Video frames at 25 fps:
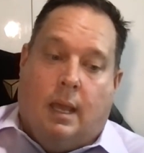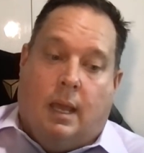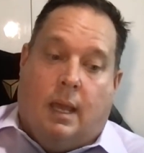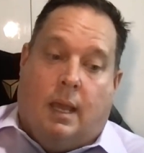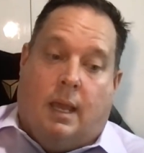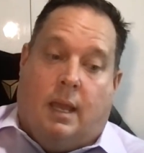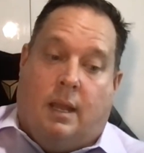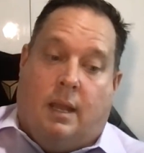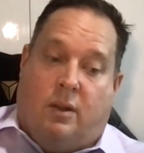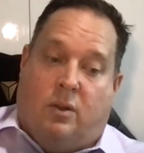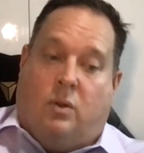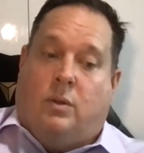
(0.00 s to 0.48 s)

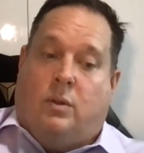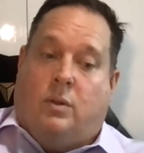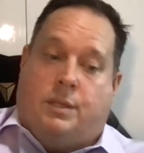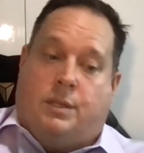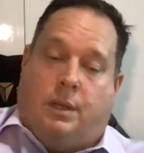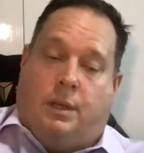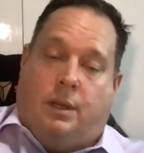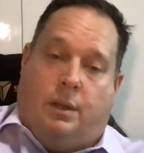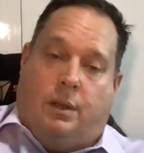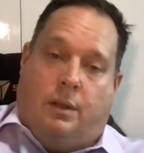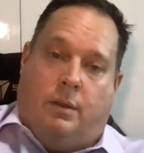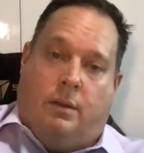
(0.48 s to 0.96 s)
and
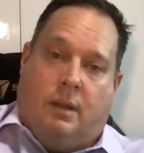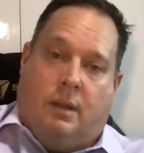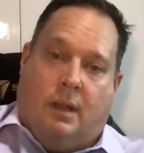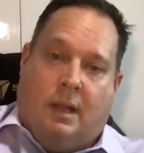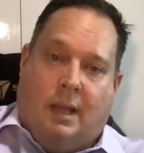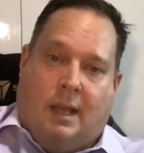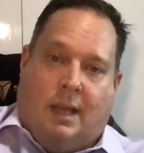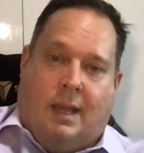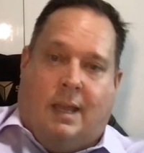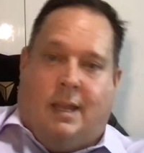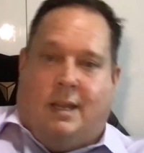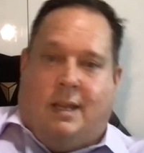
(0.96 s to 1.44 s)
also
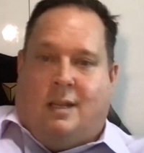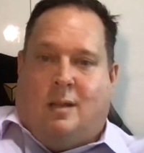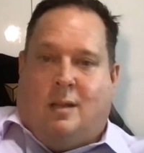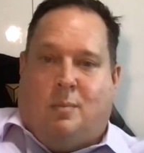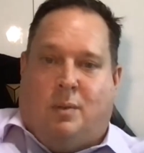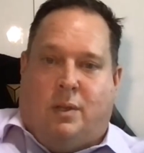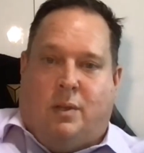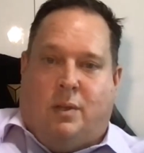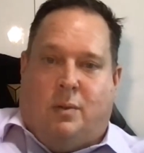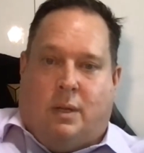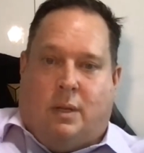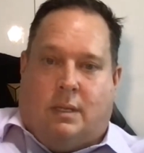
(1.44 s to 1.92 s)

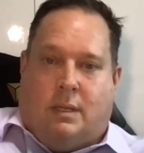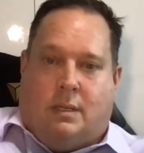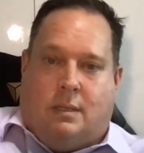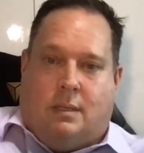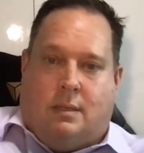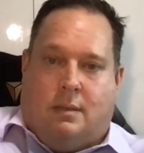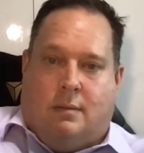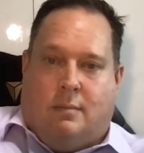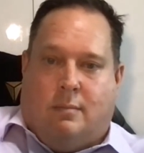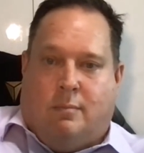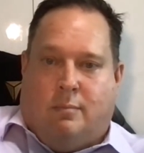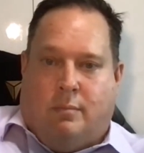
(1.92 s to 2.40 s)

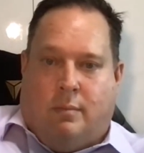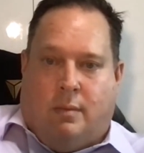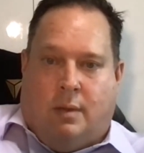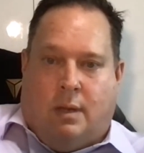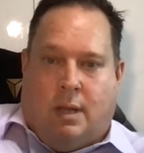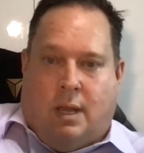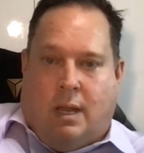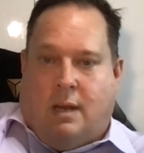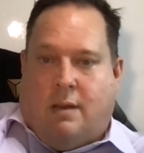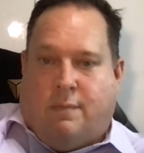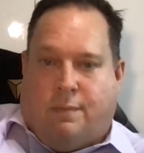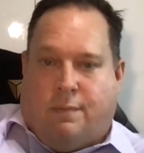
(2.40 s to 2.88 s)
AWS
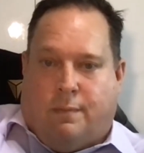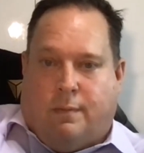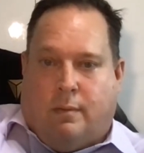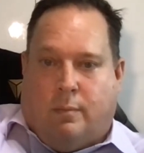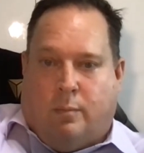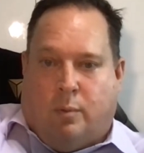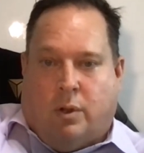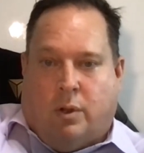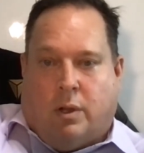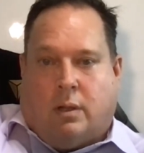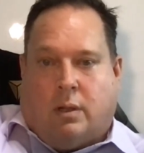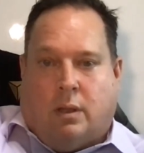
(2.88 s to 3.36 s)
native
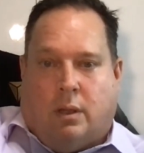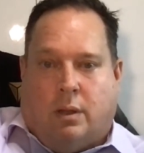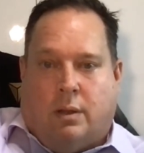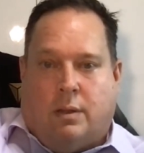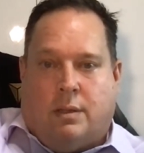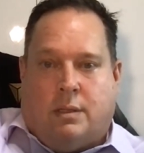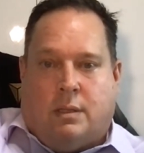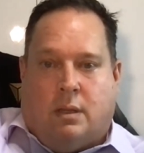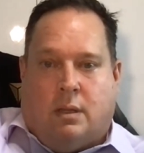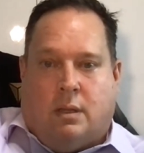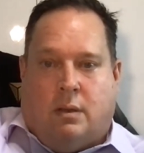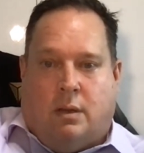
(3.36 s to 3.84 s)

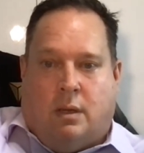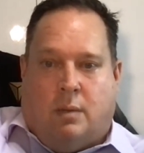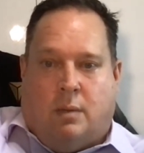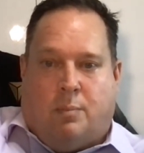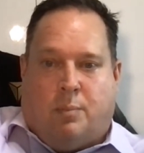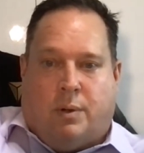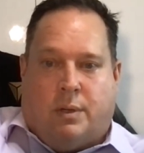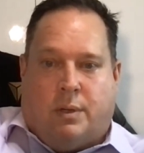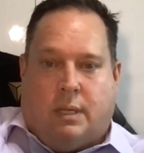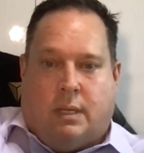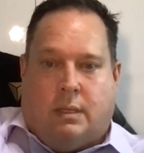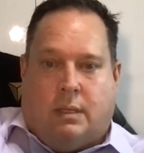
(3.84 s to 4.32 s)
workloads that you need
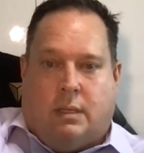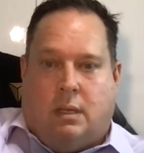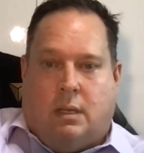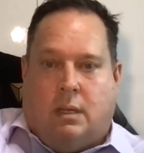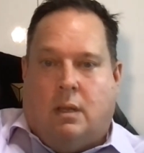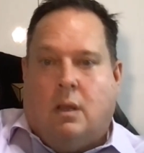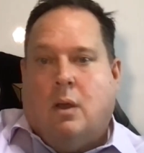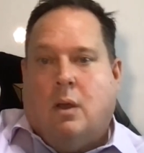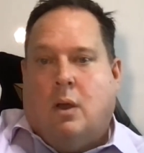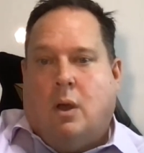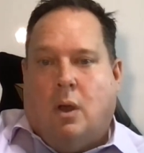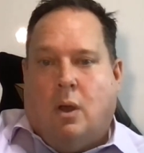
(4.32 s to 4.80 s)

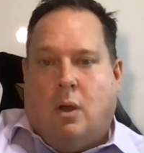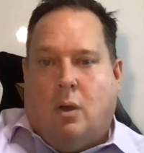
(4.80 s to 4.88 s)
protecting,